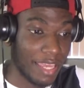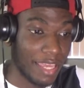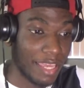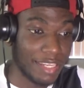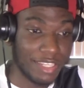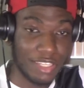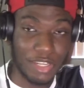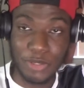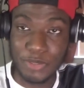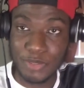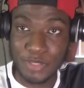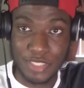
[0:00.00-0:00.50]

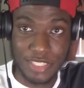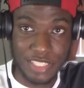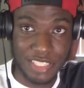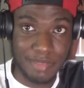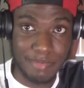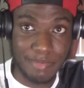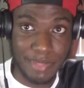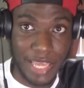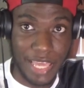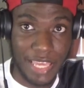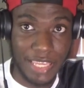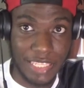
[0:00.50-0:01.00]
it don't
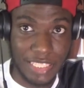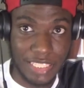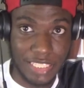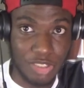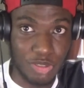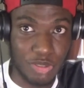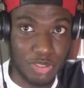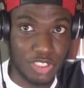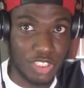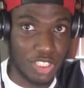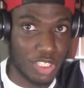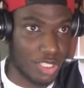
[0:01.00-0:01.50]
seem like
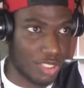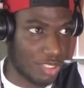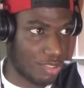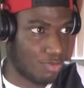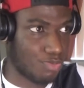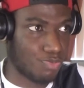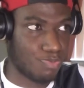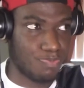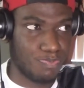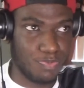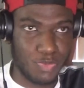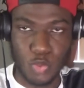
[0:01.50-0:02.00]
you
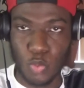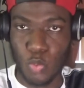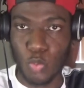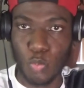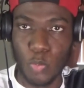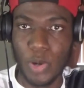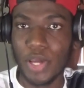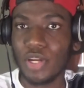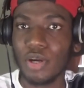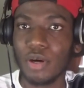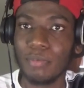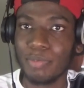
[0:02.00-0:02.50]
just
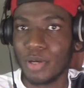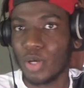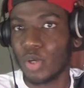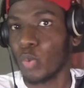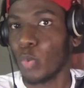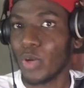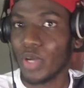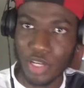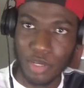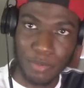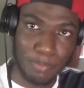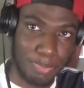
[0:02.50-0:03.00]
went up on
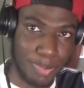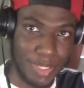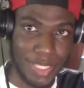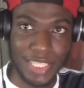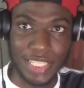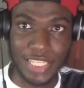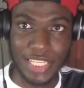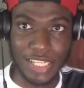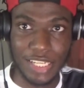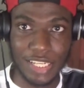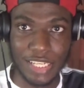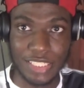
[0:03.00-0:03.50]

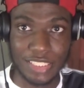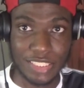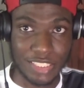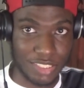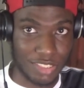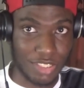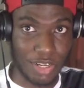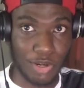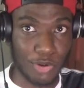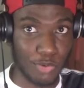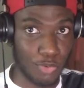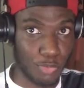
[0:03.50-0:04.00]
Wikipedia and
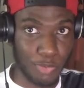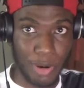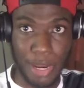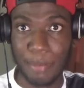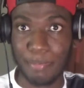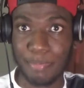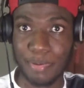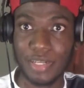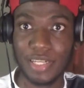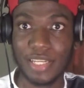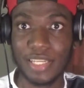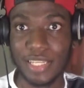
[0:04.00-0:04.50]
started
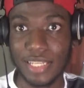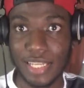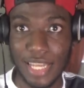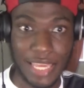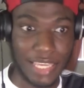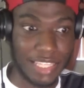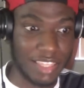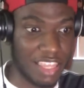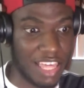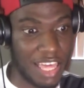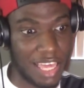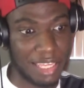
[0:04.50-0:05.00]
rapping it
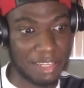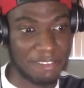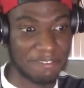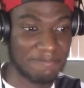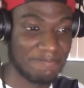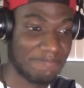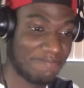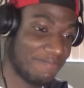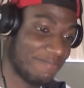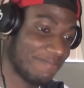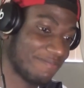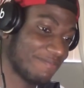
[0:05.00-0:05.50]
like
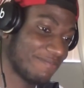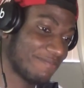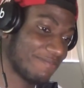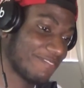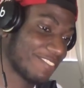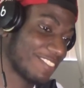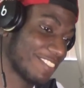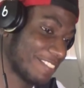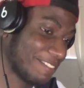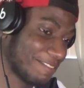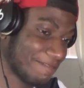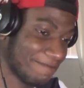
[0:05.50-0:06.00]
that